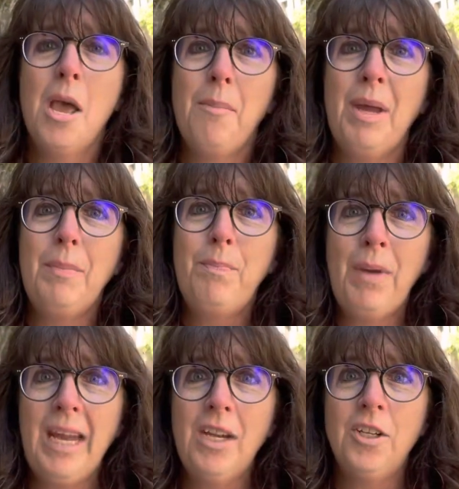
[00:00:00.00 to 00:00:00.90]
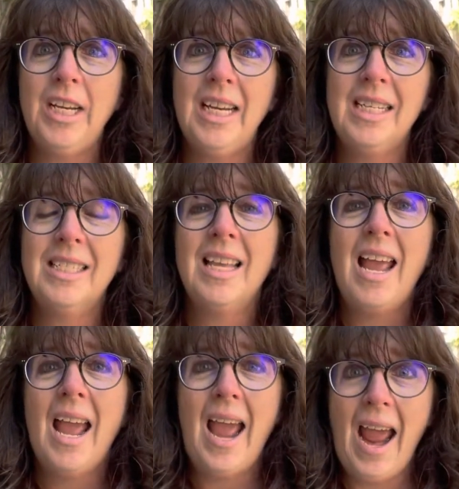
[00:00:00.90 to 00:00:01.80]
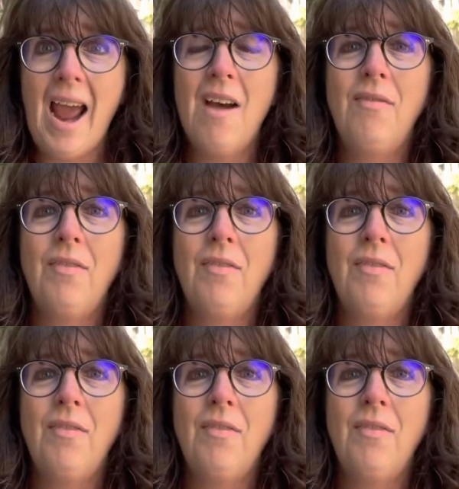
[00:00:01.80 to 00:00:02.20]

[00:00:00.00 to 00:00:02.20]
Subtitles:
but bakeries have